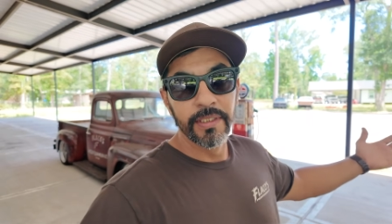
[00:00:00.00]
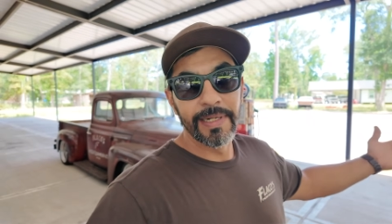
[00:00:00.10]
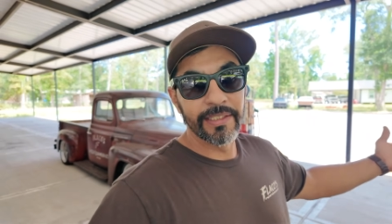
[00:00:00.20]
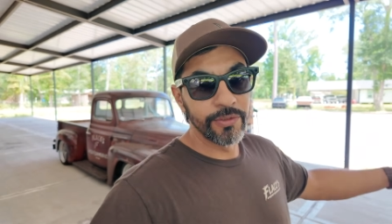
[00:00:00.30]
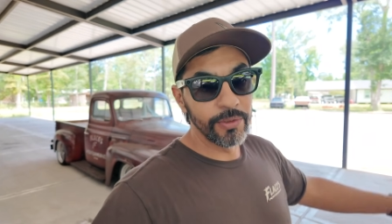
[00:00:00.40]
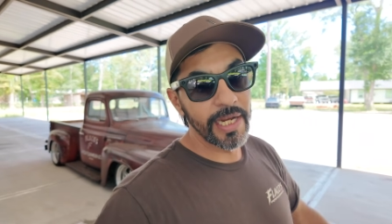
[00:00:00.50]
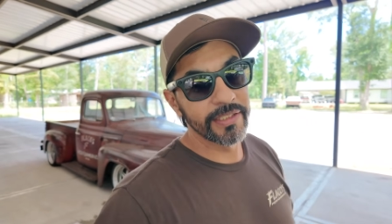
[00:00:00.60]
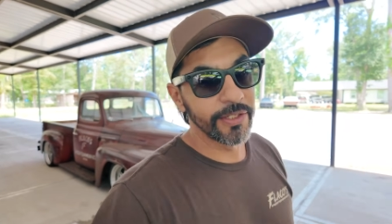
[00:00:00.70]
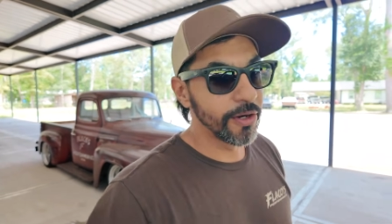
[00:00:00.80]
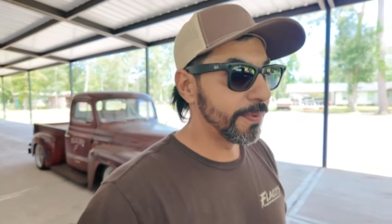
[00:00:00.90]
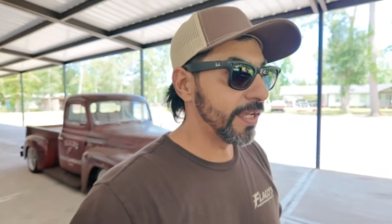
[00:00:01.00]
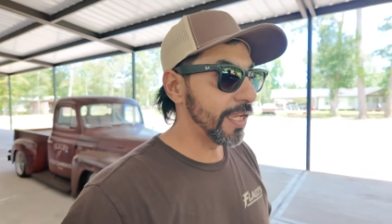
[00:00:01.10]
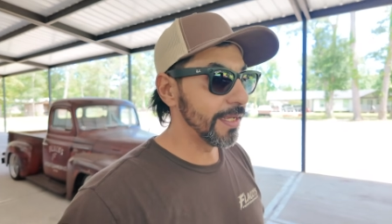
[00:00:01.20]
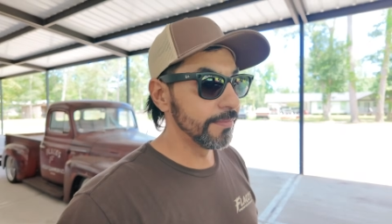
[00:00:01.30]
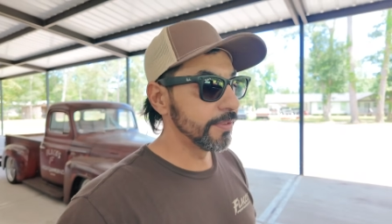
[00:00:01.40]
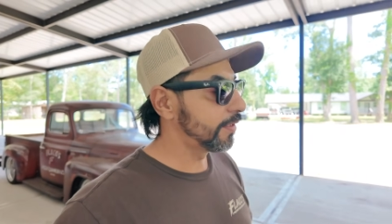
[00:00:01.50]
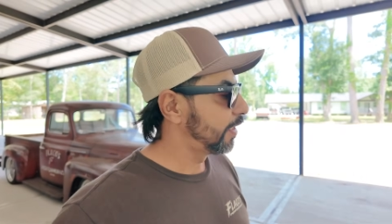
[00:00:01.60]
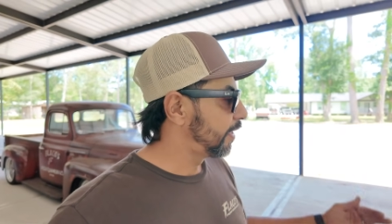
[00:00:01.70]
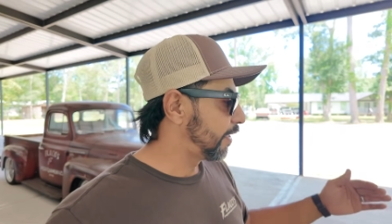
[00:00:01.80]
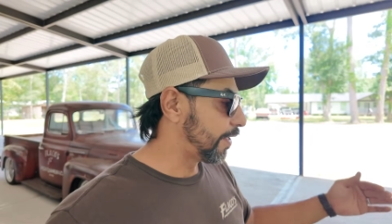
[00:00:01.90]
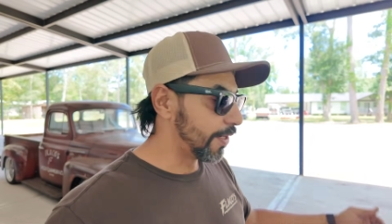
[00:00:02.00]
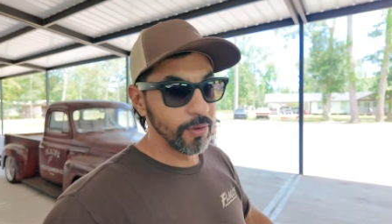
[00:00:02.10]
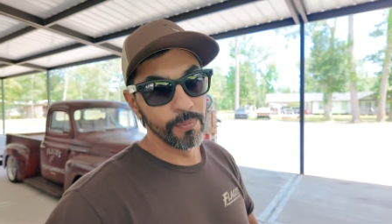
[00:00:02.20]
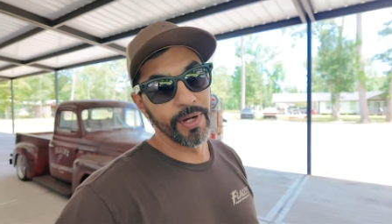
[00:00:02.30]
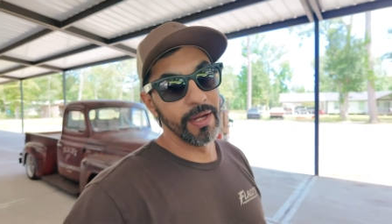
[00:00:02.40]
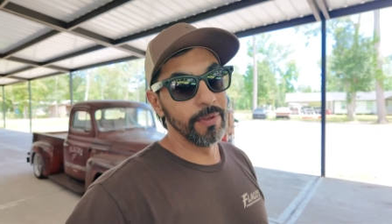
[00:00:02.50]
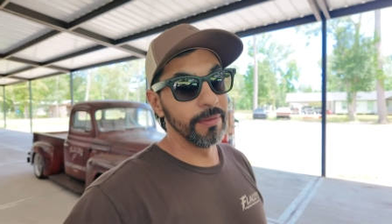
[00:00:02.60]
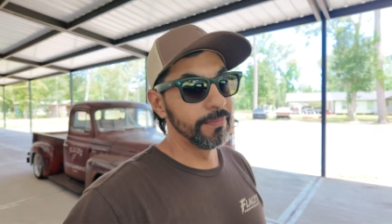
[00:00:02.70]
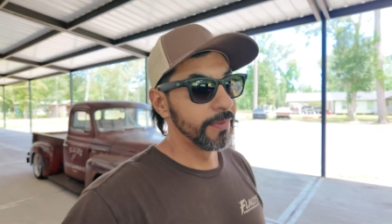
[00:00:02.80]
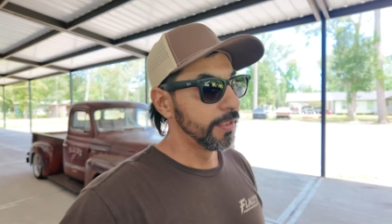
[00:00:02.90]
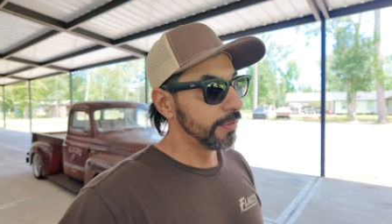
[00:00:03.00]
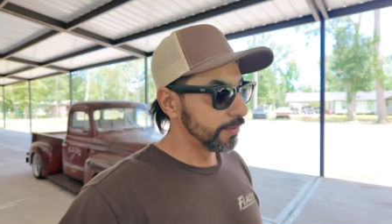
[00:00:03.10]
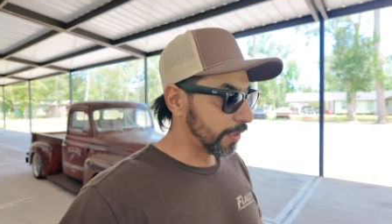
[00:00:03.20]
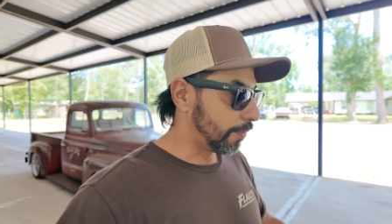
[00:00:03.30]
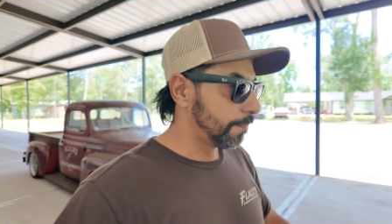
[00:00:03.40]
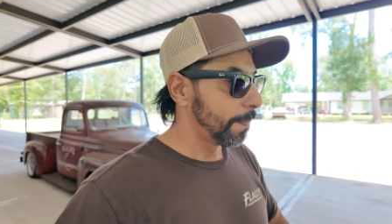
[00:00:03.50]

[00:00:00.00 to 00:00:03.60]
about 2,000 RPMs, no problem. So,